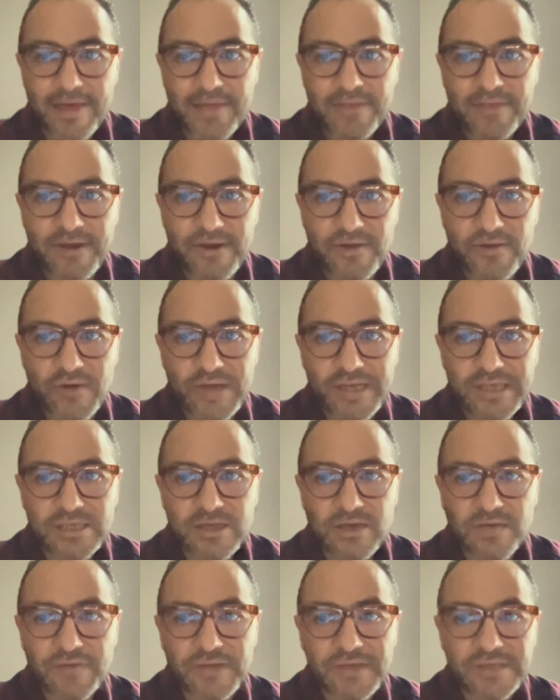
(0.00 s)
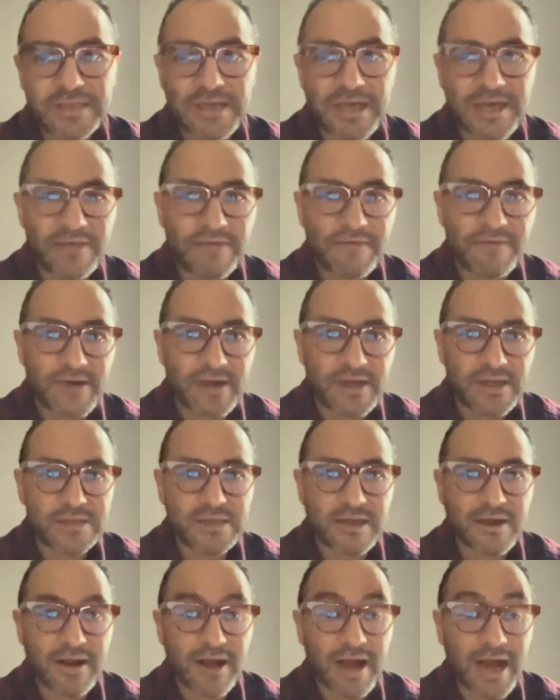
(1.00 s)
The risk of these side effects
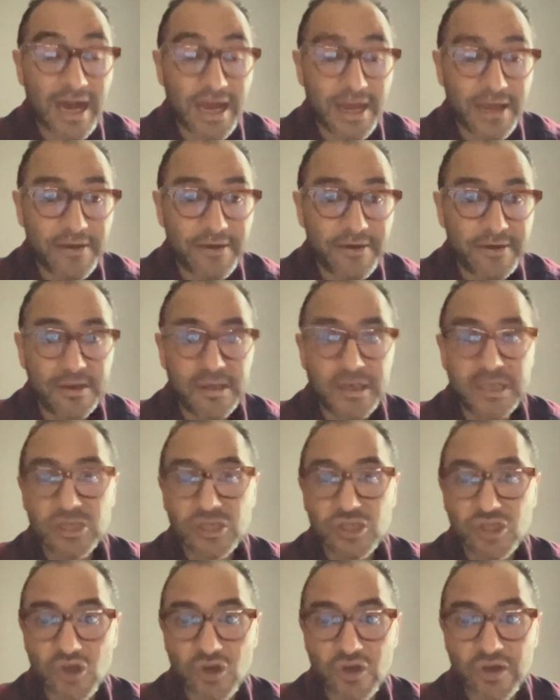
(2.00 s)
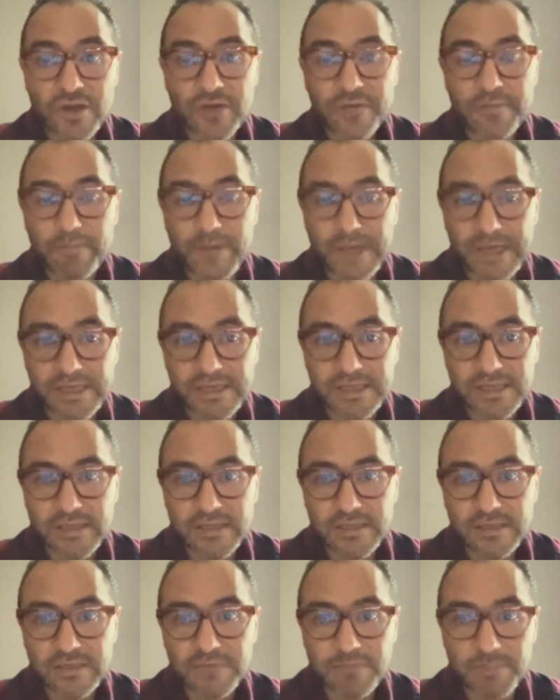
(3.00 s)
are higher in younger
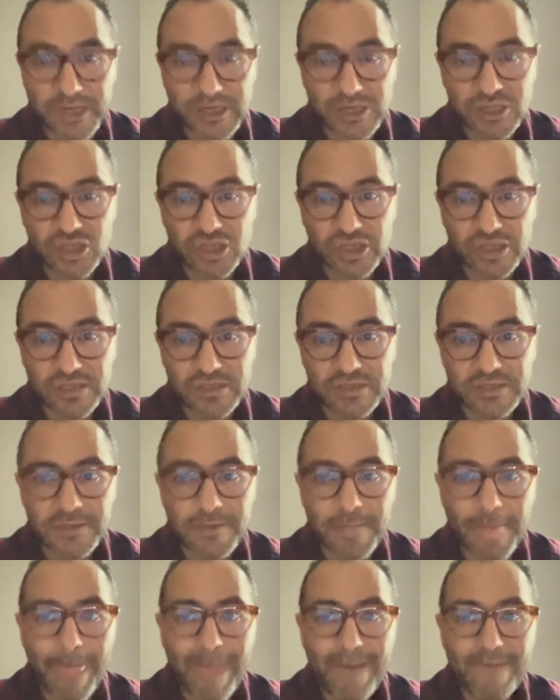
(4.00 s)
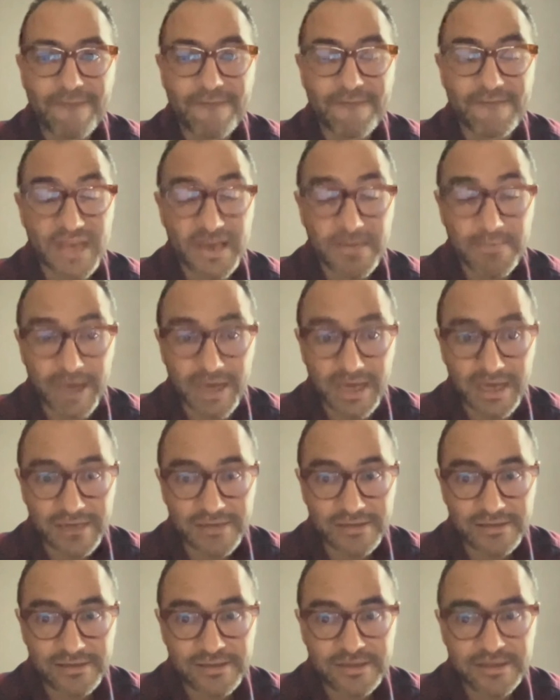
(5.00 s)
patients,
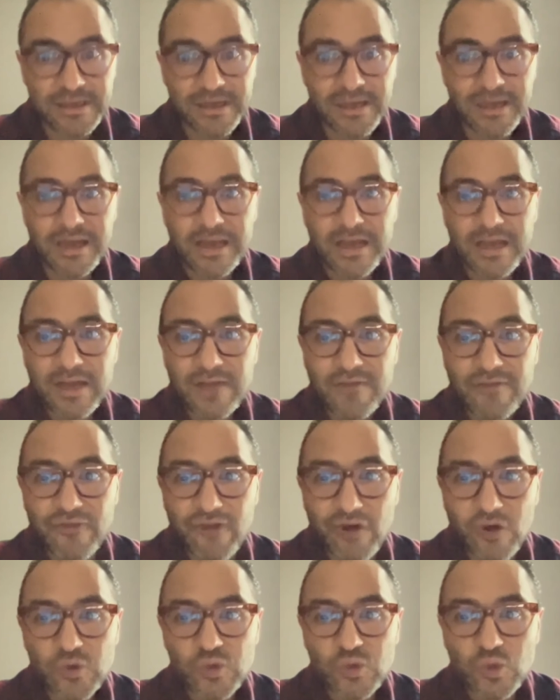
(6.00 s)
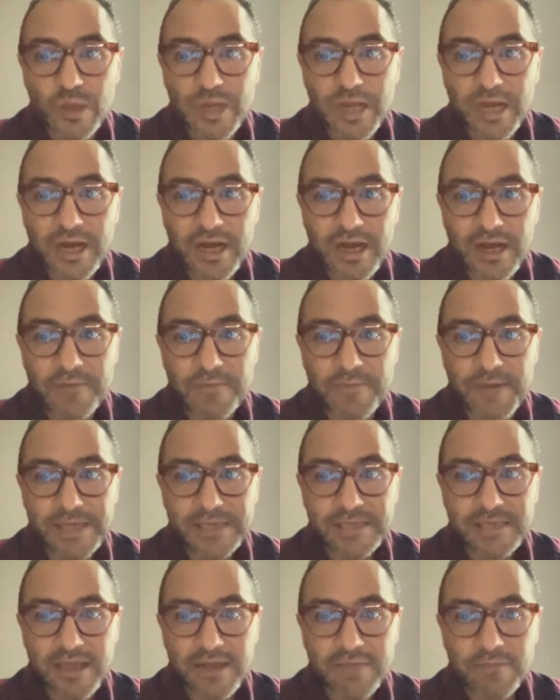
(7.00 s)
females, those with a higher
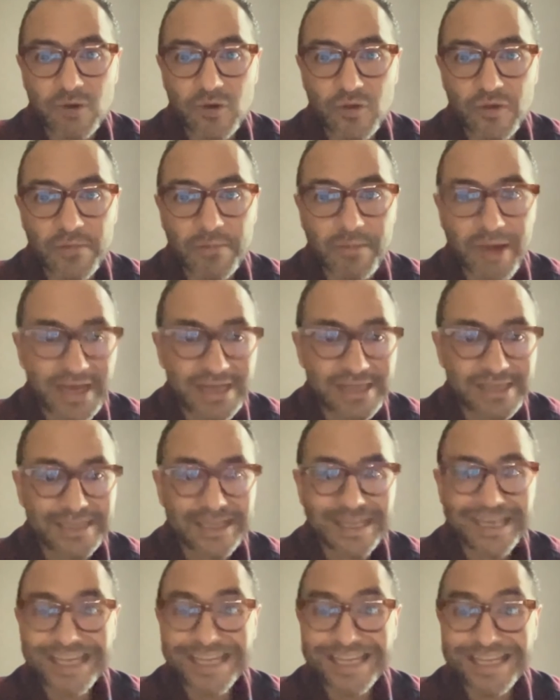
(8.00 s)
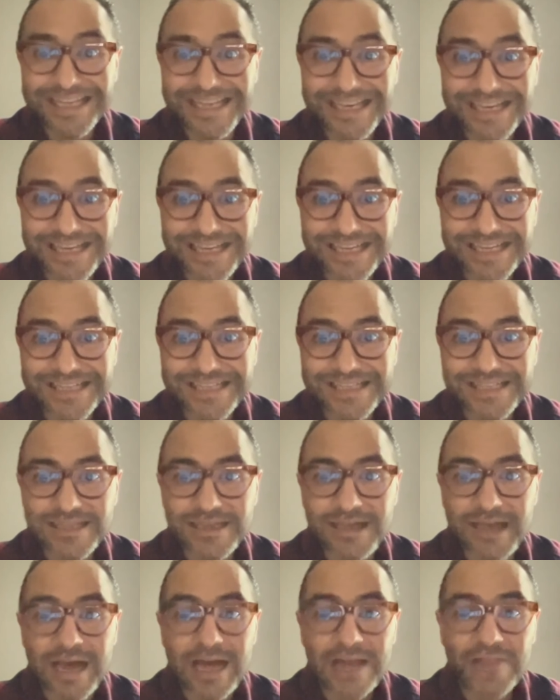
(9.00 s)
baseline body mass index,
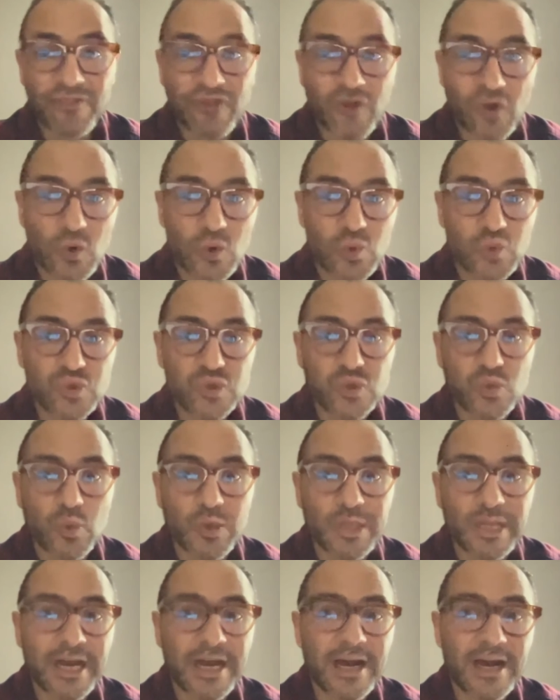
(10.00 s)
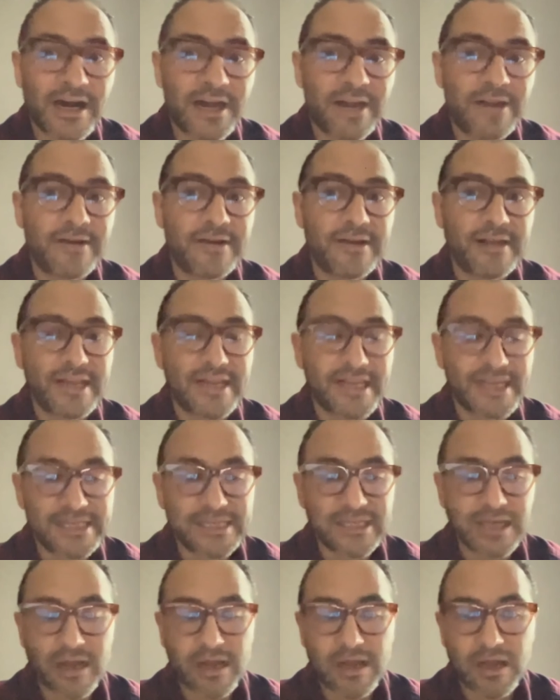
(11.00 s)
and those with a higher
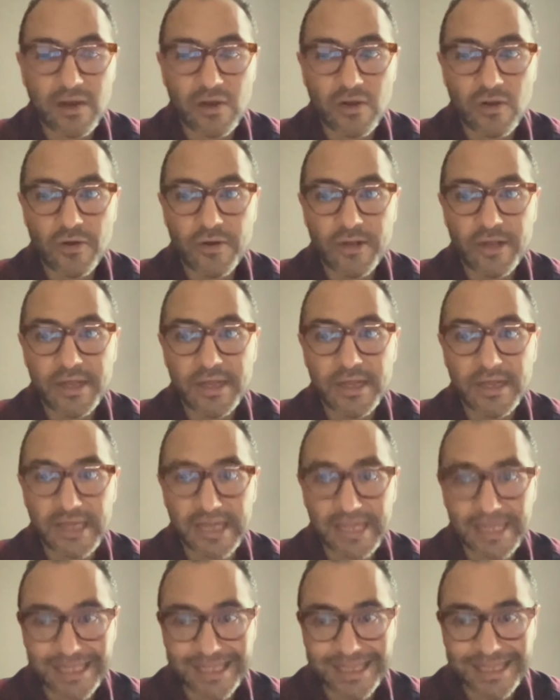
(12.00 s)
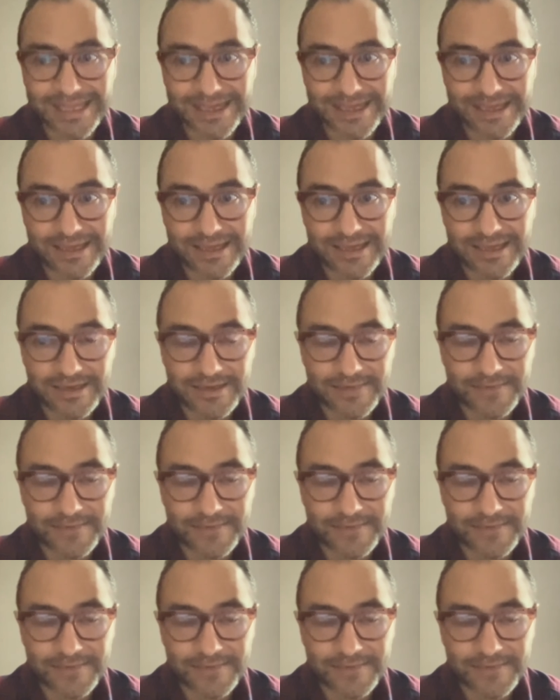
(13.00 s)
initial caloric intake.